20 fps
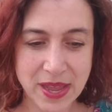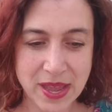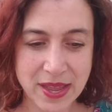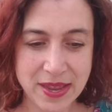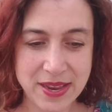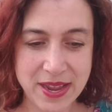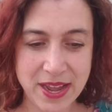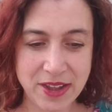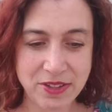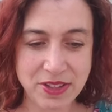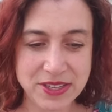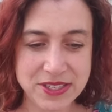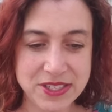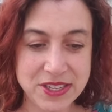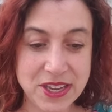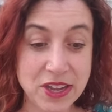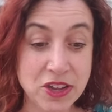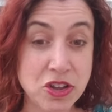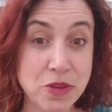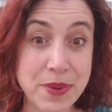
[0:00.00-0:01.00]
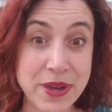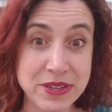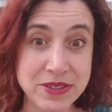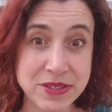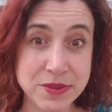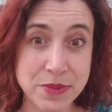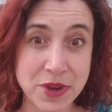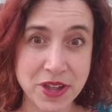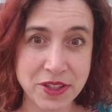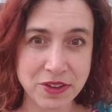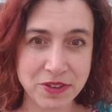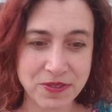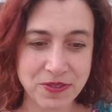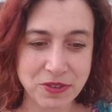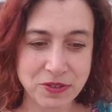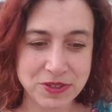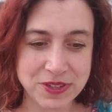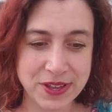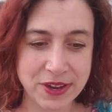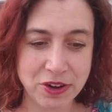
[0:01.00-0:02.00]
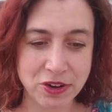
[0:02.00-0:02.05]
Now let's talk about some other foods that are